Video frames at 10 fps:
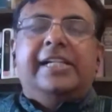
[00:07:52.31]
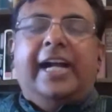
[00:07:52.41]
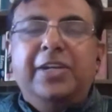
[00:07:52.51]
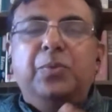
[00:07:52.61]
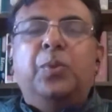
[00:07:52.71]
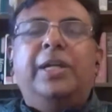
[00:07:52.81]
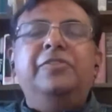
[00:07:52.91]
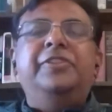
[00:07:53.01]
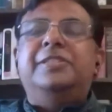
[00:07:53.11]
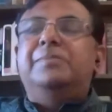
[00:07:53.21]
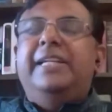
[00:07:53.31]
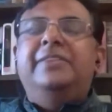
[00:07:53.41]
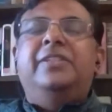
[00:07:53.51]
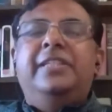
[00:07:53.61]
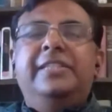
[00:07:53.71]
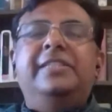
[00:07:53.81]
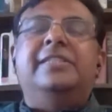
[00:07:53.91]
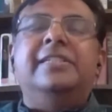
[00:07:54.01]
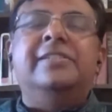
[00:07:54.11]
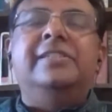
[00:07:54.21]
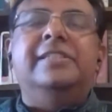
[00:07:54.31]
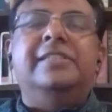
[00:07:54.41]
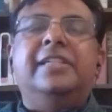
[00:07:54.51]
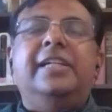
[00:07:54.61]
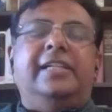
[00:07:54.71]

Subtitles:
And one of his main theses is this.